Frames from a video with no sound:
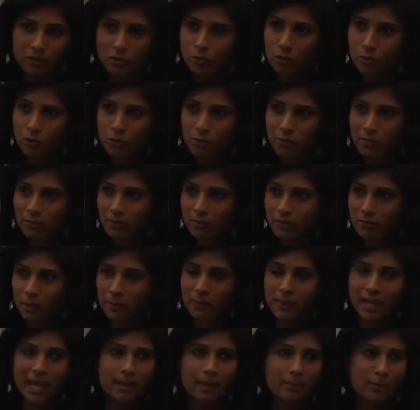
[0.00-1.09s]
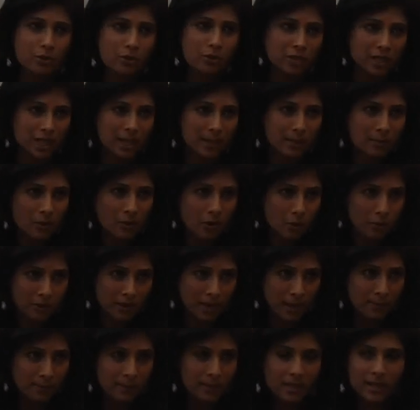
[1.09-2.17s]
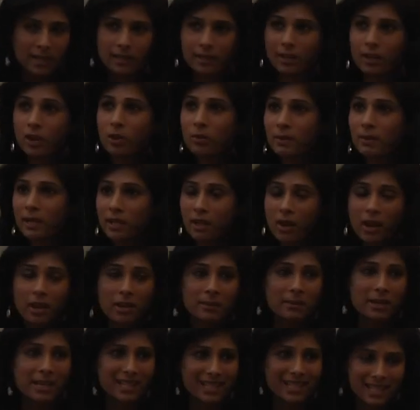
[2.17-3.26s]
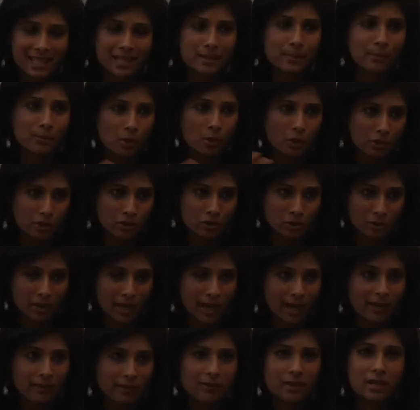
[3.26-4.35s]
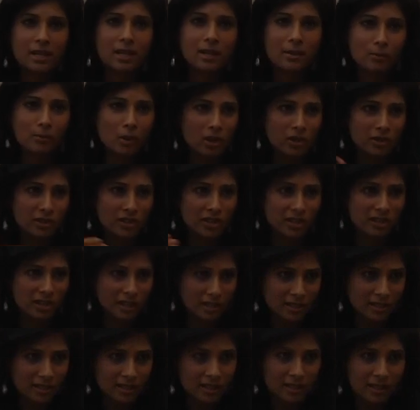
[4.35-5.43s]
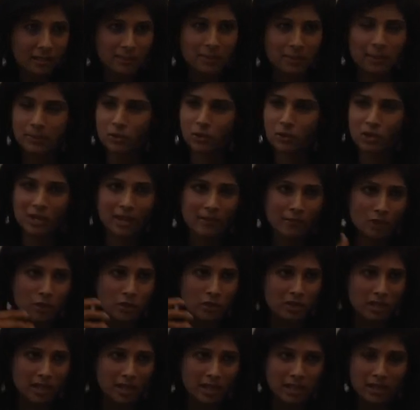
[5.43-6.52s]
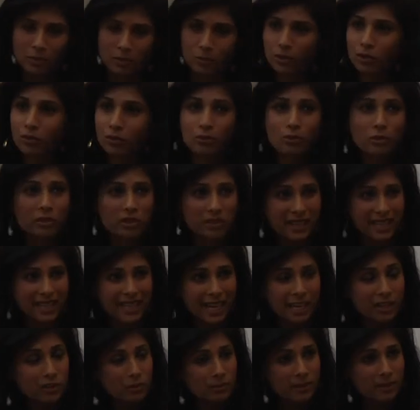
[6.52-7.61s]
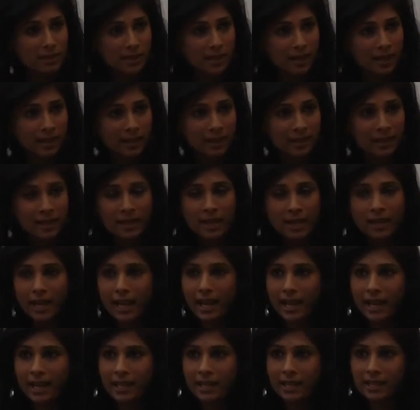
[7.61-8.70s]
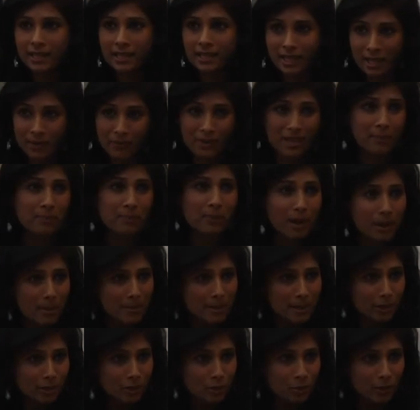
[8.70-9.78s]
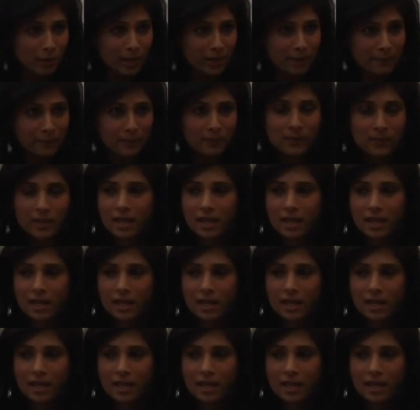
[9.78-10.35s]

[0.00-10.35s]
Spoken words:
to be able to keep growth up in the global economy, it is important to have policy certainty. People should have a good sense of what the rules of engagement are, and in a very permanent way.